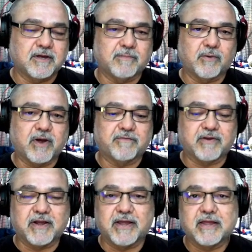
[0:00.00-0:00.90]
My wife
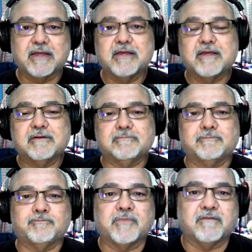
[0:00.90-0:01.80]
and I
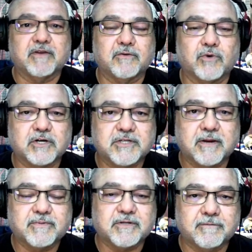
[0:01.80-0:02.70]
have done
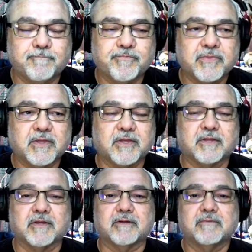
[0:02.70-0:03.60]
workshops
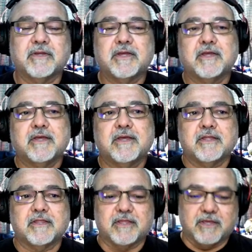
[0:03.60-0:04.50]
in
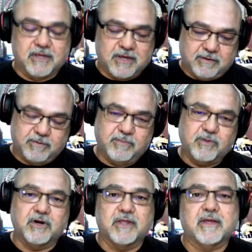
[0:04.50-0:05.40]
the
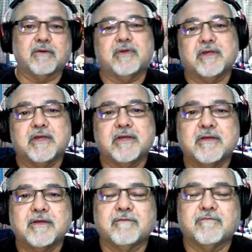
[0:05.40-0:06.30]
community that we
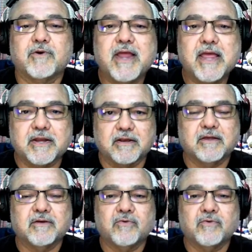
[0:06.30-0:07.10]
have created.